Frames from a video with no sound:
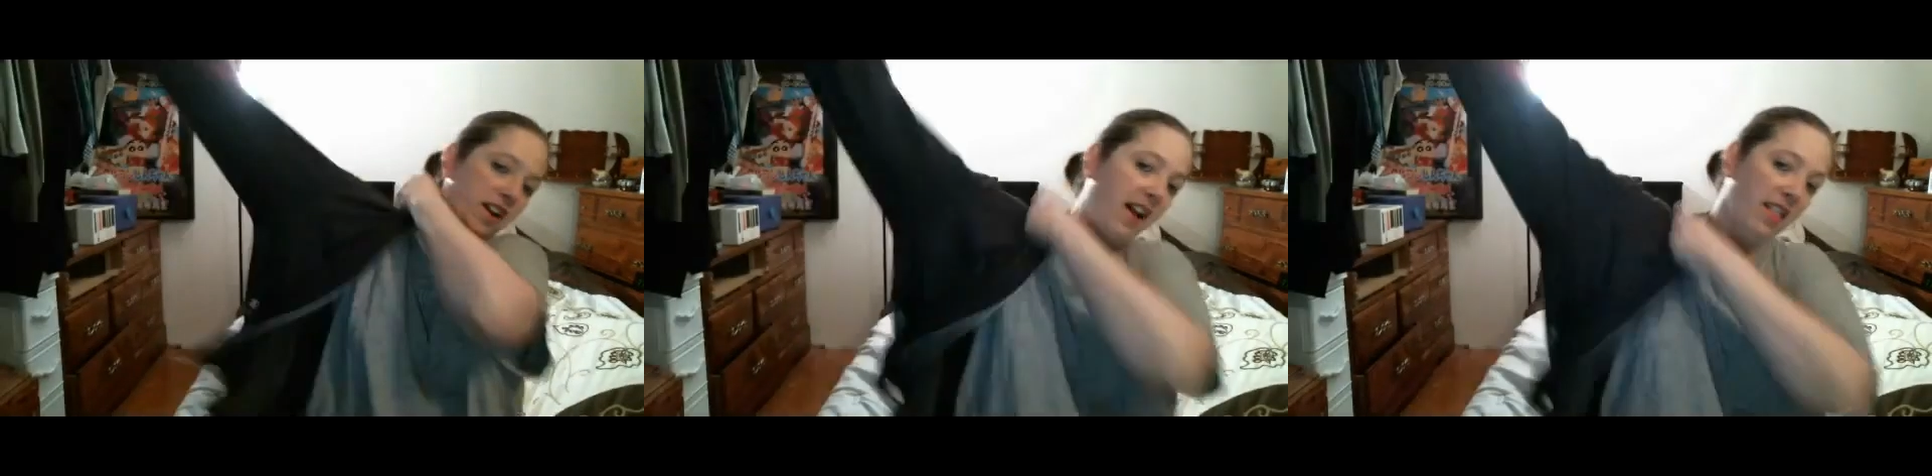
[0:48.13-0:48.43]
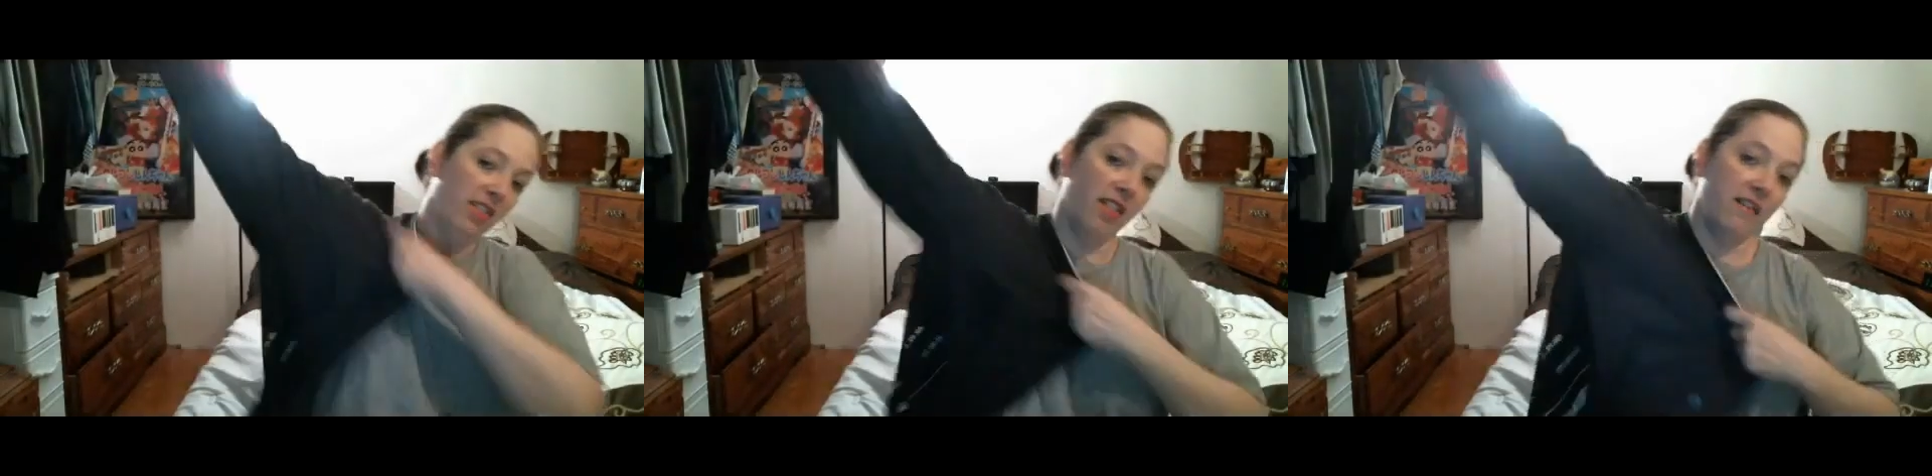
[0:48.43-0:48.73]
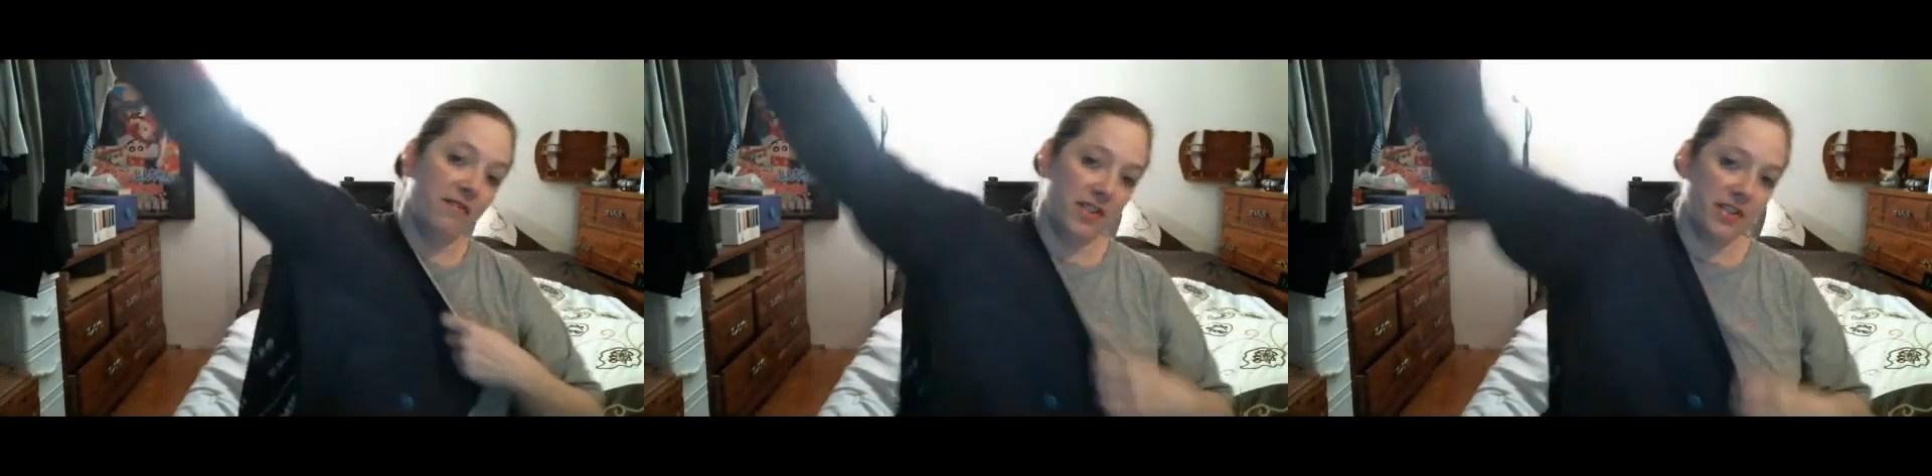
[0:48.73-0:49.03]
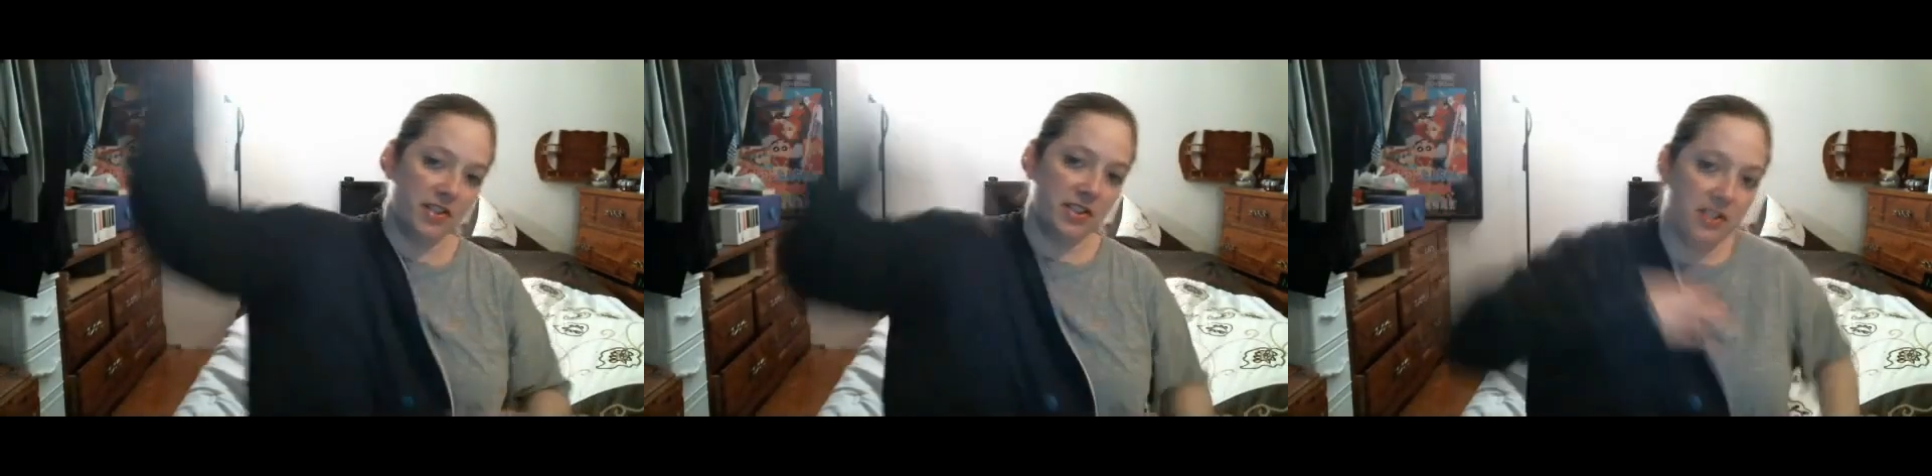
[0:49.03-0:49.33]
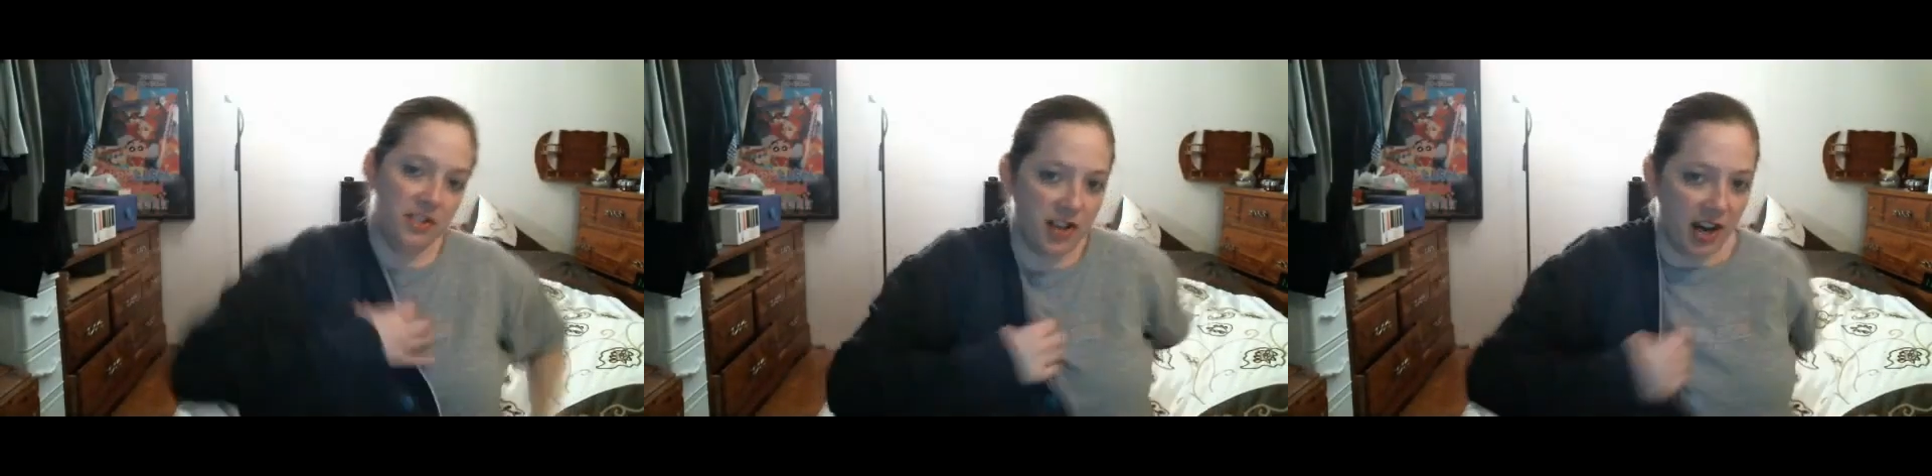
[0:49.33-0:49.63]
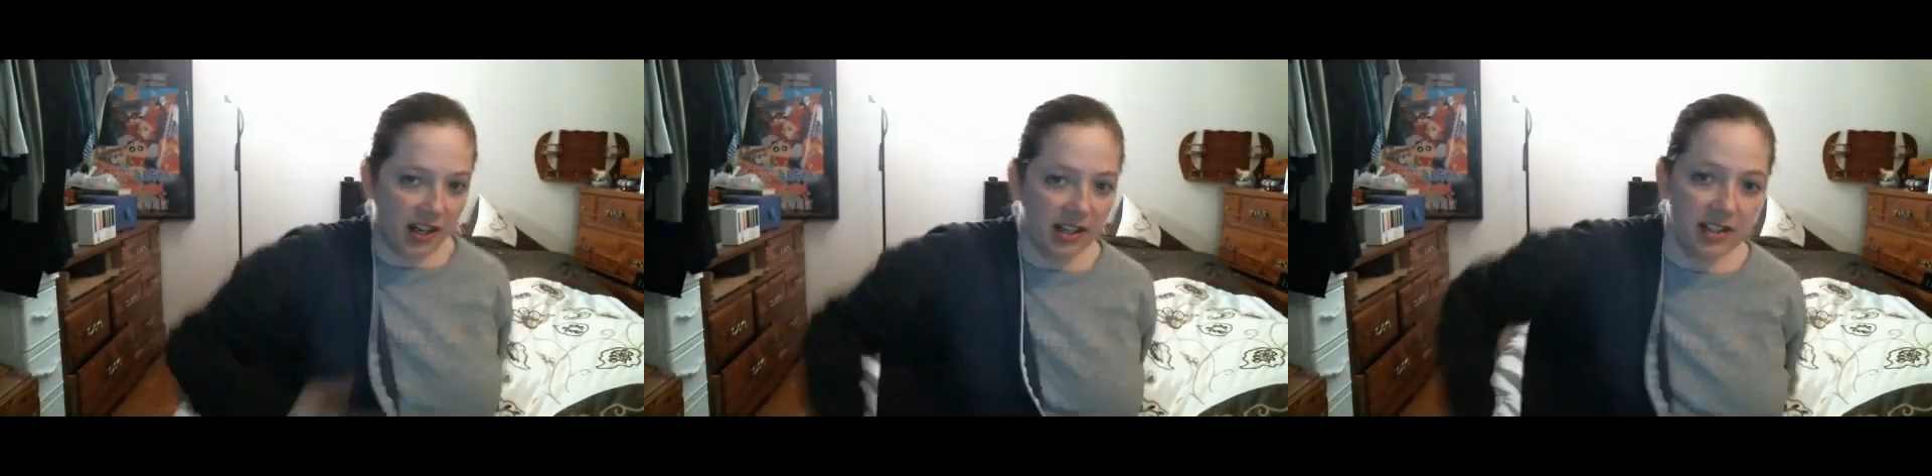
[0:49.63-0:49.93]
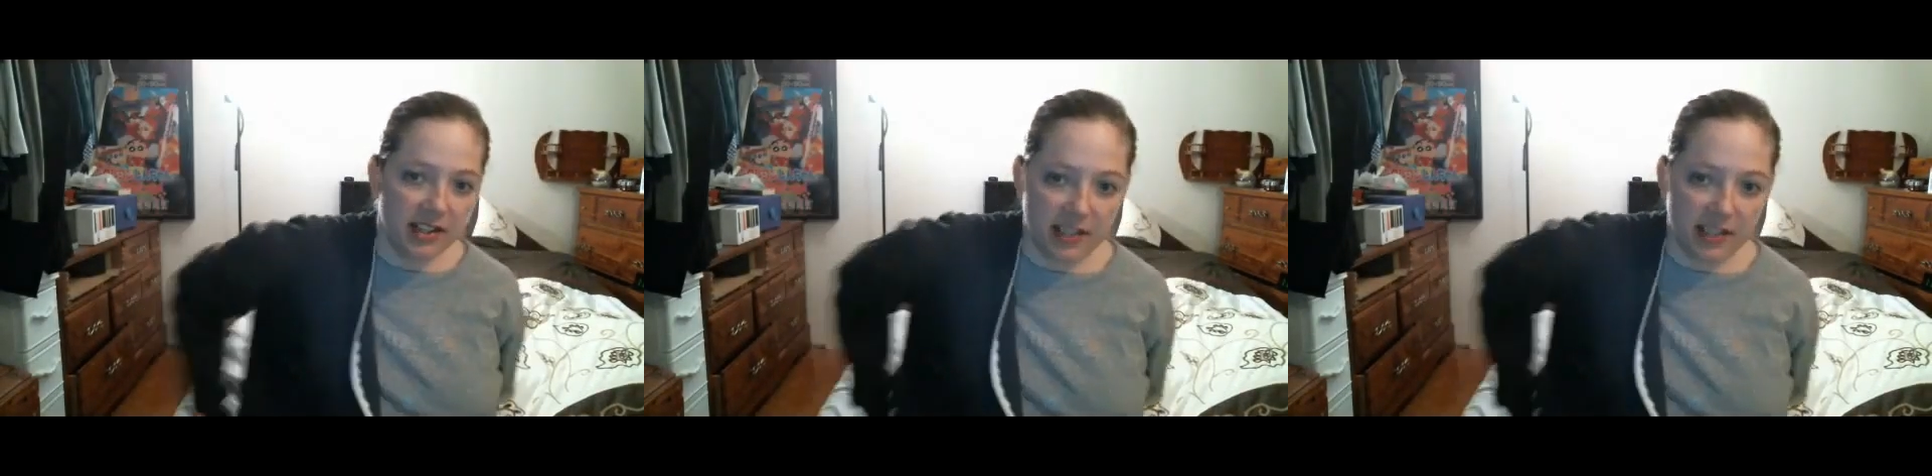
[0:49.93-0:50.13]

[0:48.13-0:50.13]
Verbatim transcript: I love this jacket.